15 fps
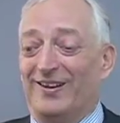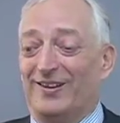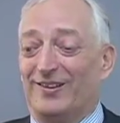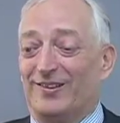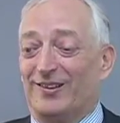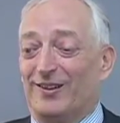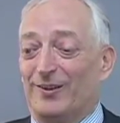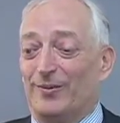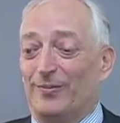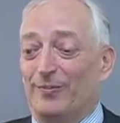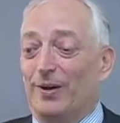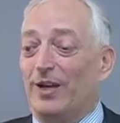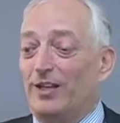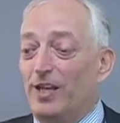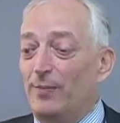So
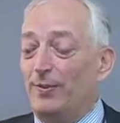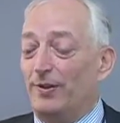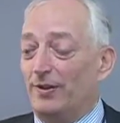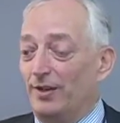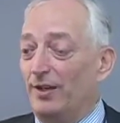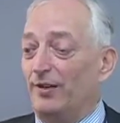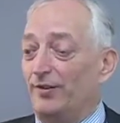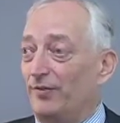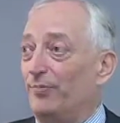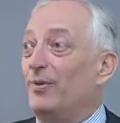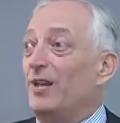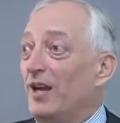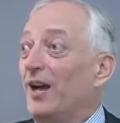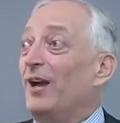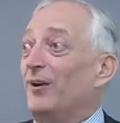by keeping the likes of
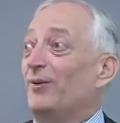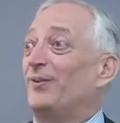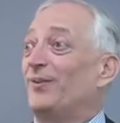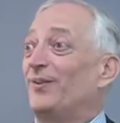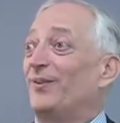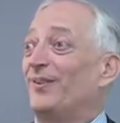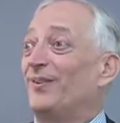me out,